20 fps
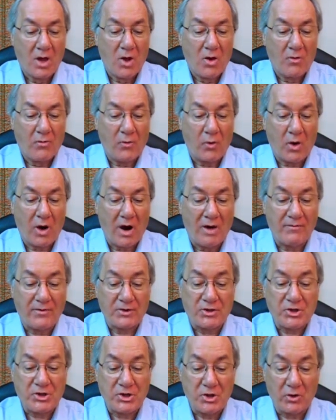For of a
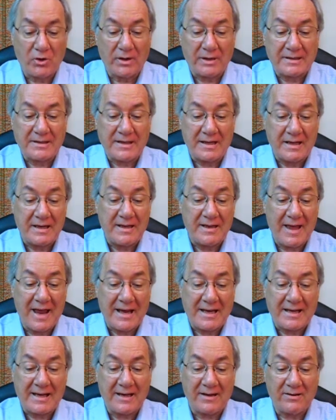surety they
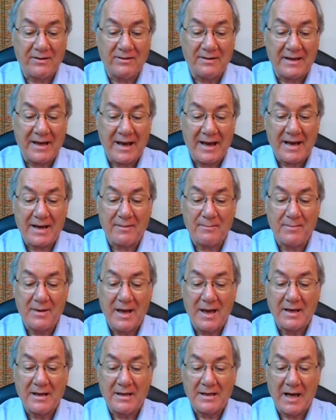killed him
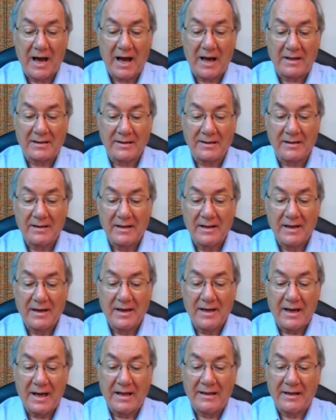not,
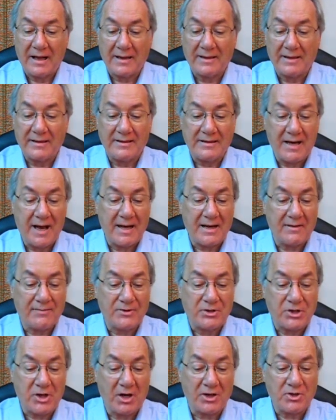and on the day of
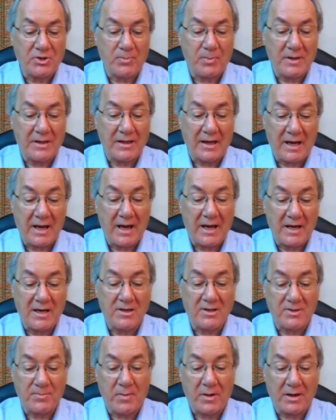judgment, he,
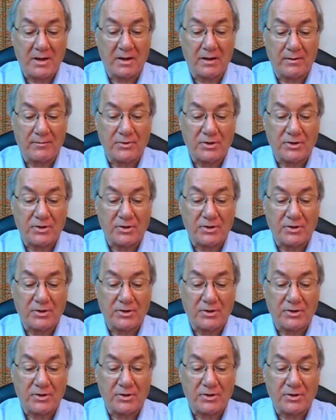speaking of